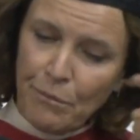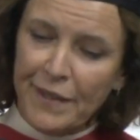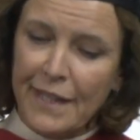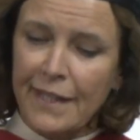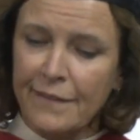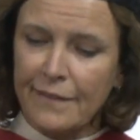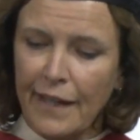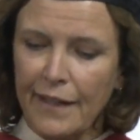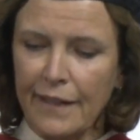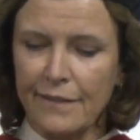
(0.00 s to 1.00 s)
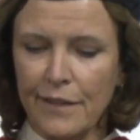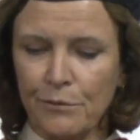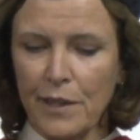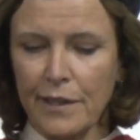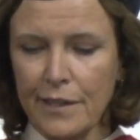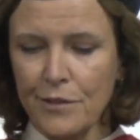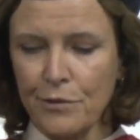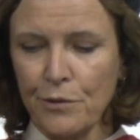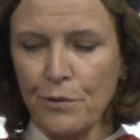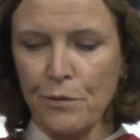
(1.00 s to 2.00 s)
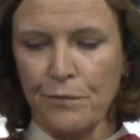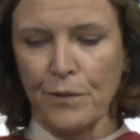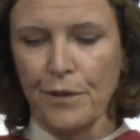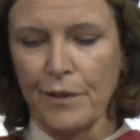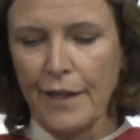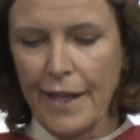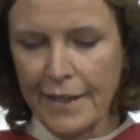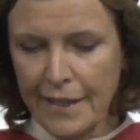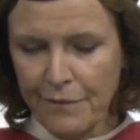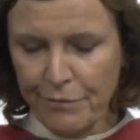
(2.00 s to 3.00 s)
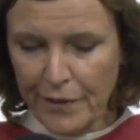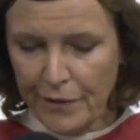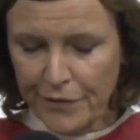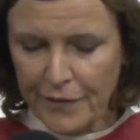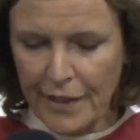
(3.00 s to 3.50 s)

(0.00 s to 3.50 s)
But the insight is equally true for any field.